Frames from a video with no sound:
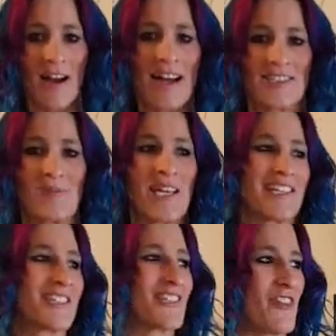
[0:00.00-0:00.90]
I
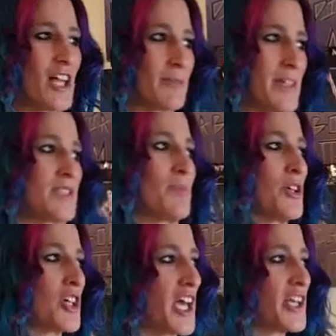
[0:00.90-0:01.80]
began to develop this
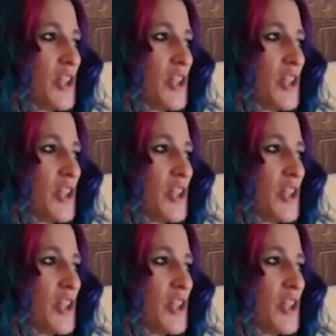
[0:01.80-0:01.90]
book,